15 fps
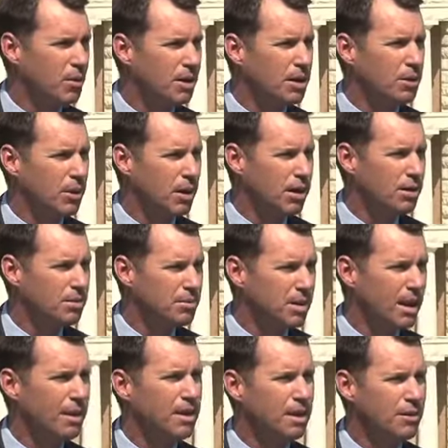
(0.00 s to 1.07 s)
where you are,
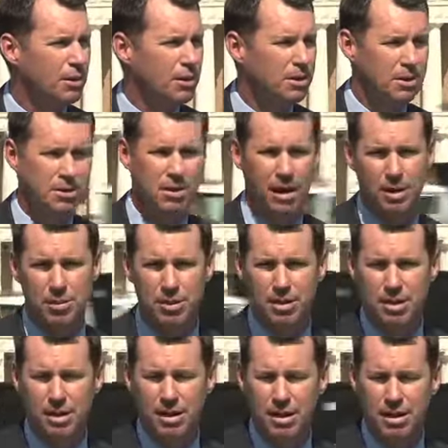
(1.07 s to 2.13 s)
take cover under a table
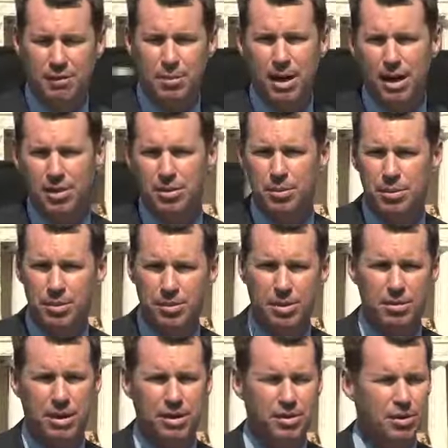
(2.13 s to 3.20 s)
if possible,
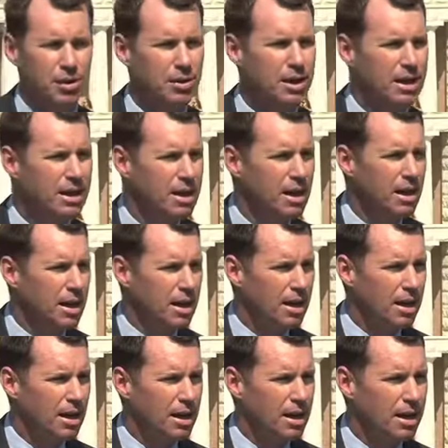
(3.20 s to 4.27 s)
something sturdy,
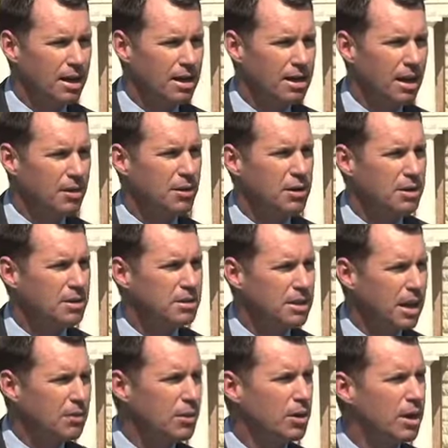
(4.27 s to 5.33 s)
cover
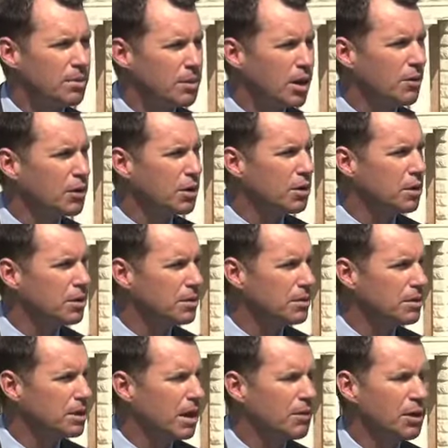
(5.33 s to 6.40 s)
cover up cover your hold
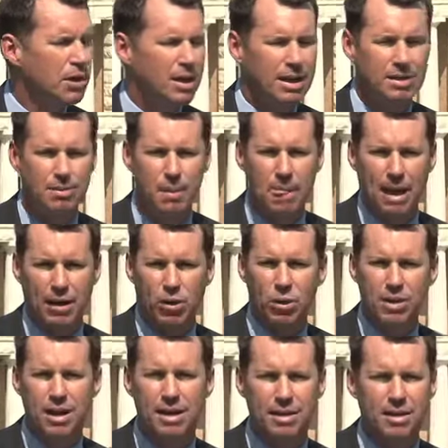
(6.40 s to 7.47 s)
cover your head and
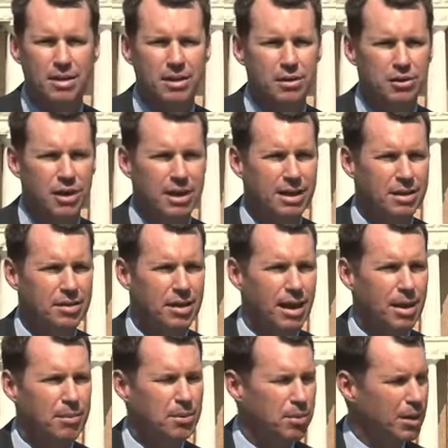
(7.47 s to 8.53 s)
hold on until the shaking
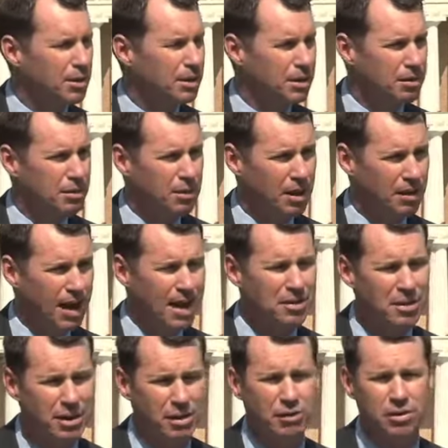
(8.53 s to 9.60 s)
stops but the
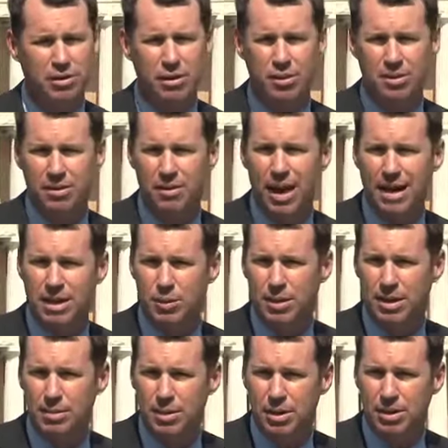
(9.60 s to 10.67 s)
last thing you should do is
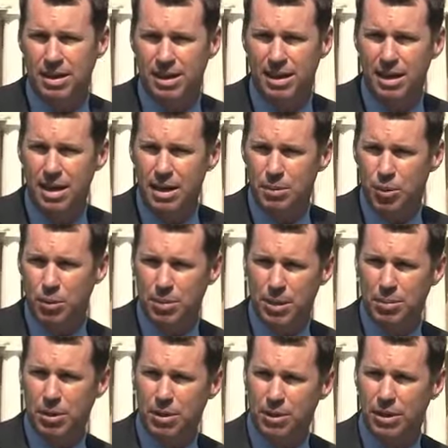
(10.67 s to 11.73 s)
evacuate a building more
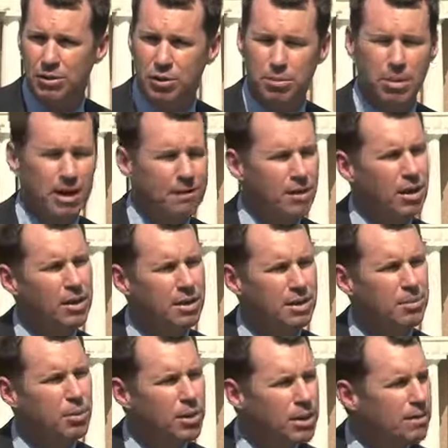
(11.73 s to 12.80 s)
people are injured by falling
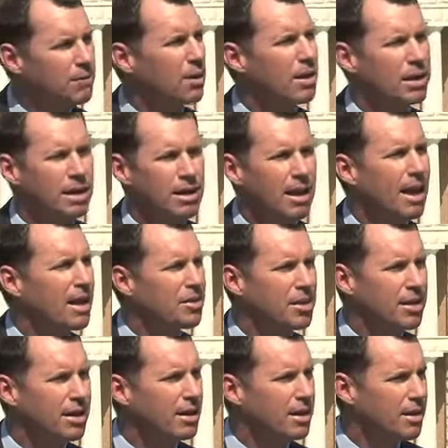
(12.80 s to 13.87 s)
debris and falling glass
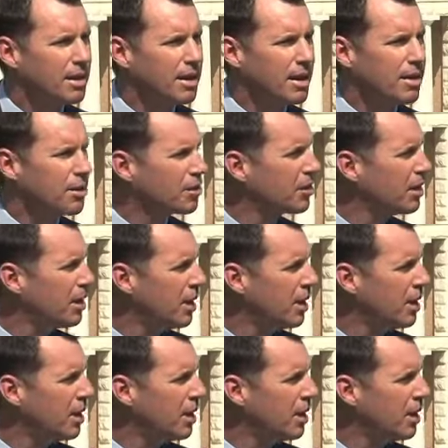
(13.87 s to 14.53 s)
than anything else